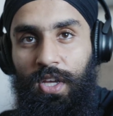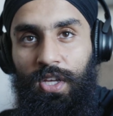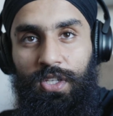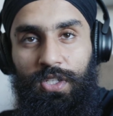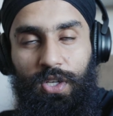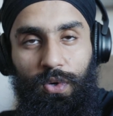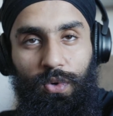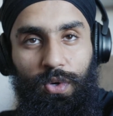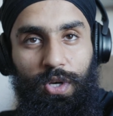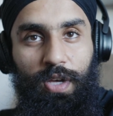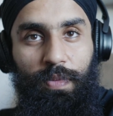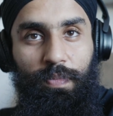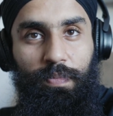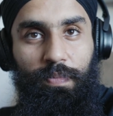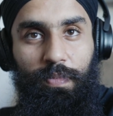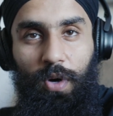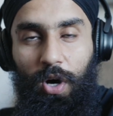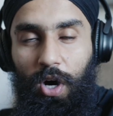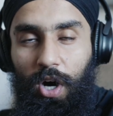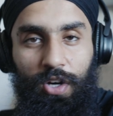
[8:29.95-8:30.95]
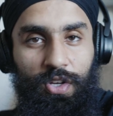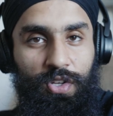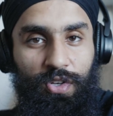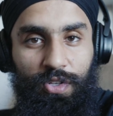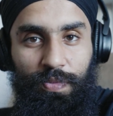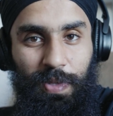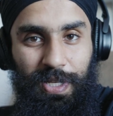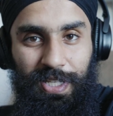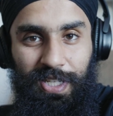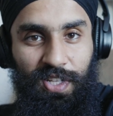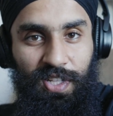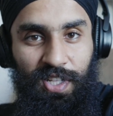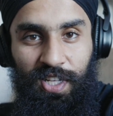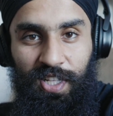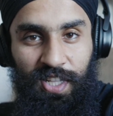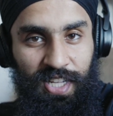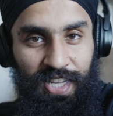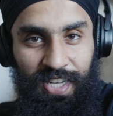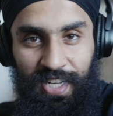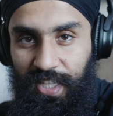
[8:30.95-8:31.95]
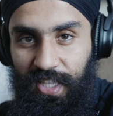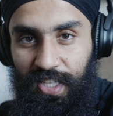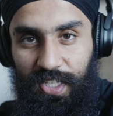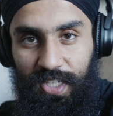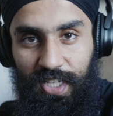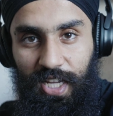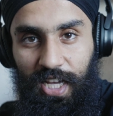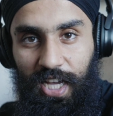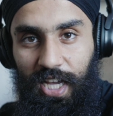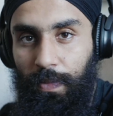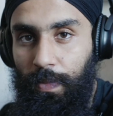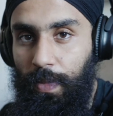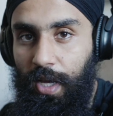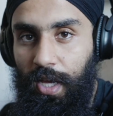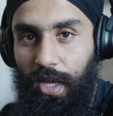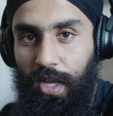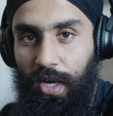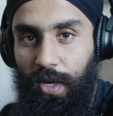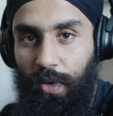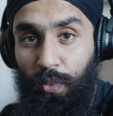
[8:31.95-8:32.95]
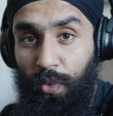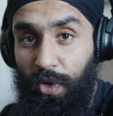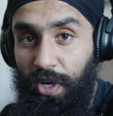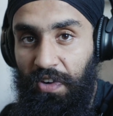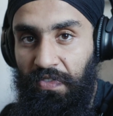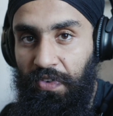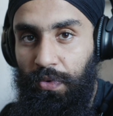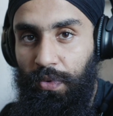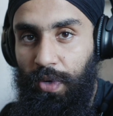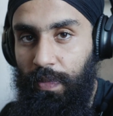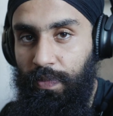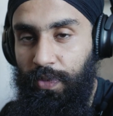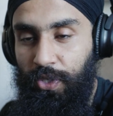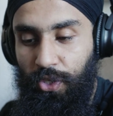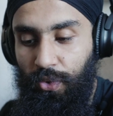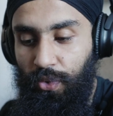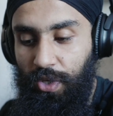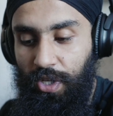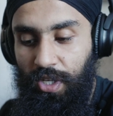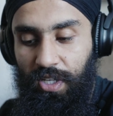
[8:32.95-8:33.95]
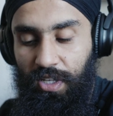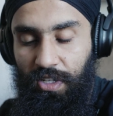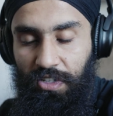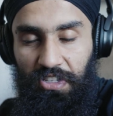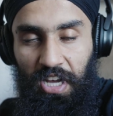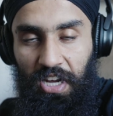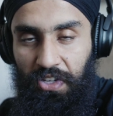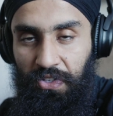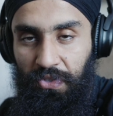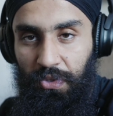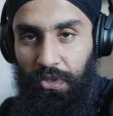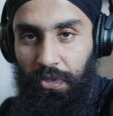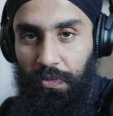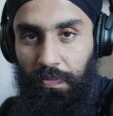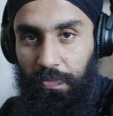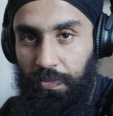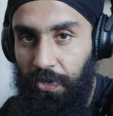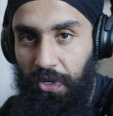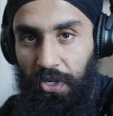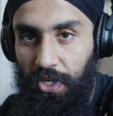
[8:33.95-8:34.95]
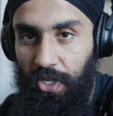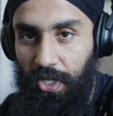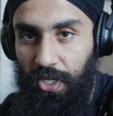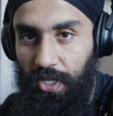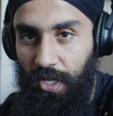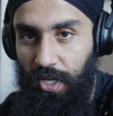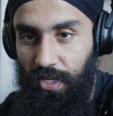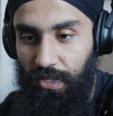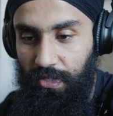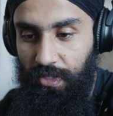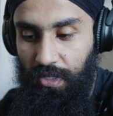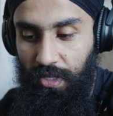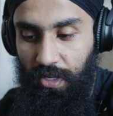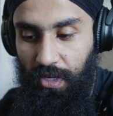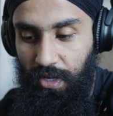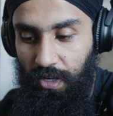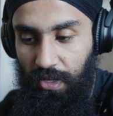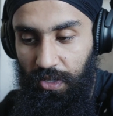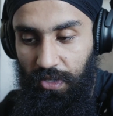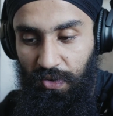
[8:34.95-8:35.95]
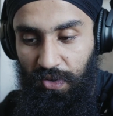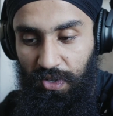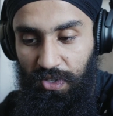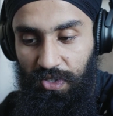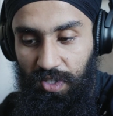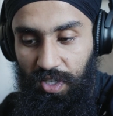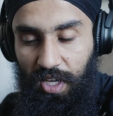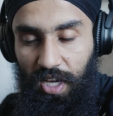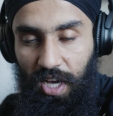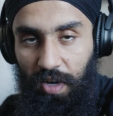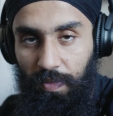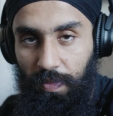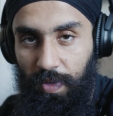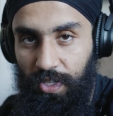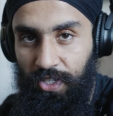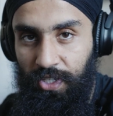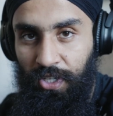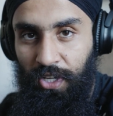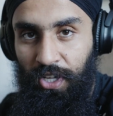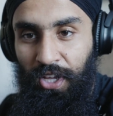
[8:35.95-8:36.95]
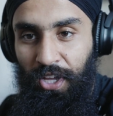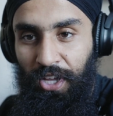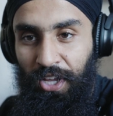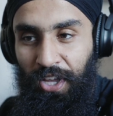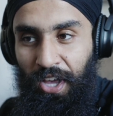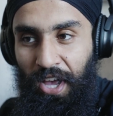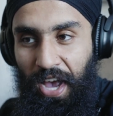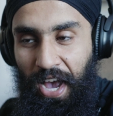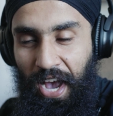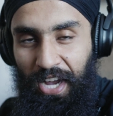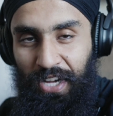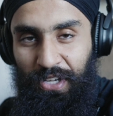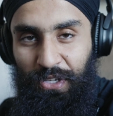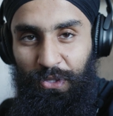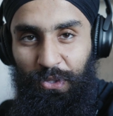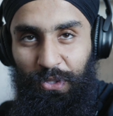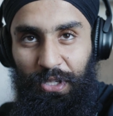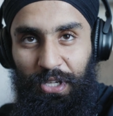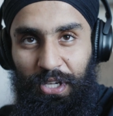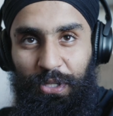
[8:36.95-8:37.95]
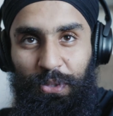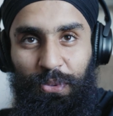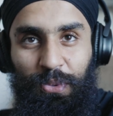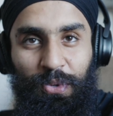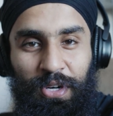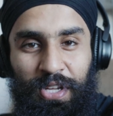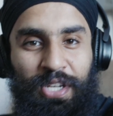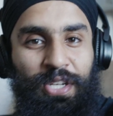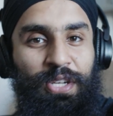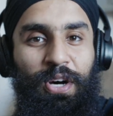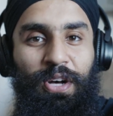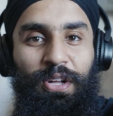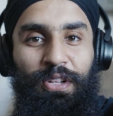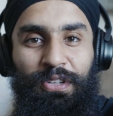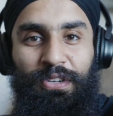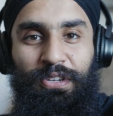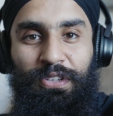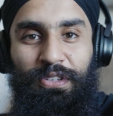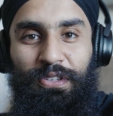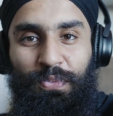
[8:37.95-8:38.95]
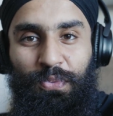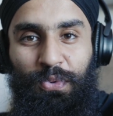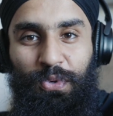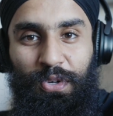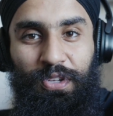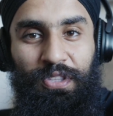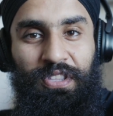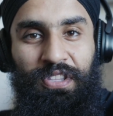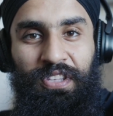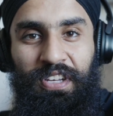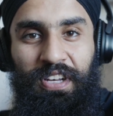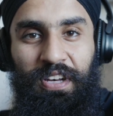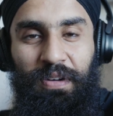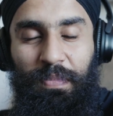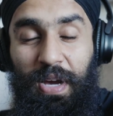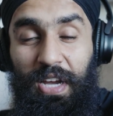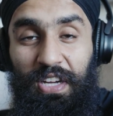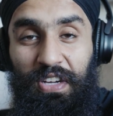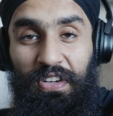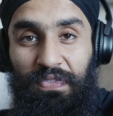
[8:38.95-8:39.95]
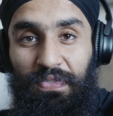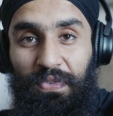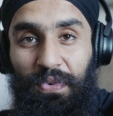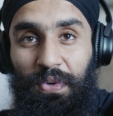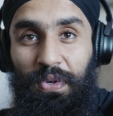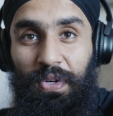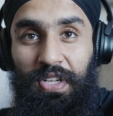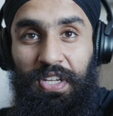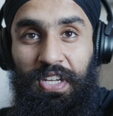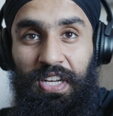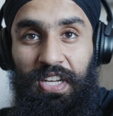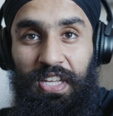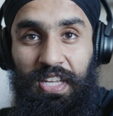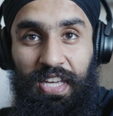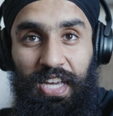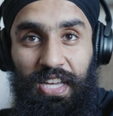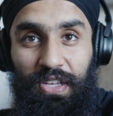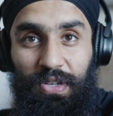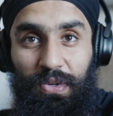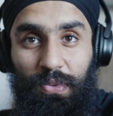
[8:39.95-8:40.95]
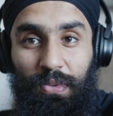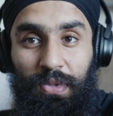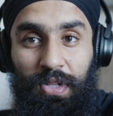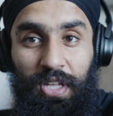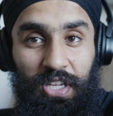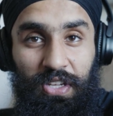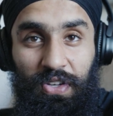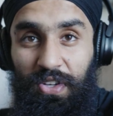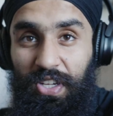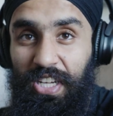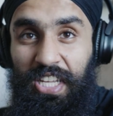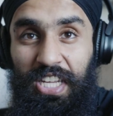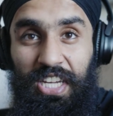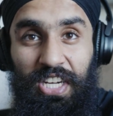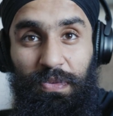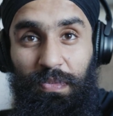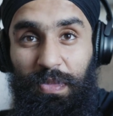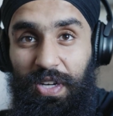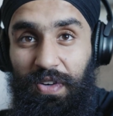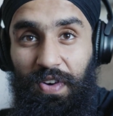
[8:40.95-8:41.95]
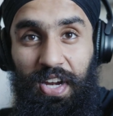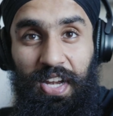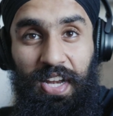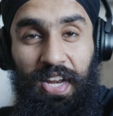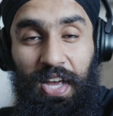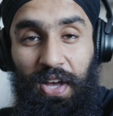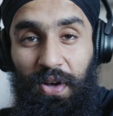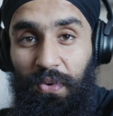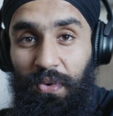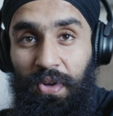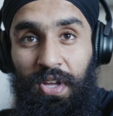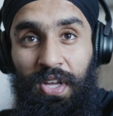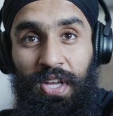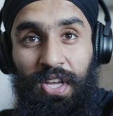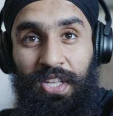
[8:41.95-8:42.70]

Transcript: So audio is basically clean at this time, and whatever I'm shooting is actually pretty nice. And you can see how much actual, like, $20 worth a microphone can get you. Like, you can hear me right now.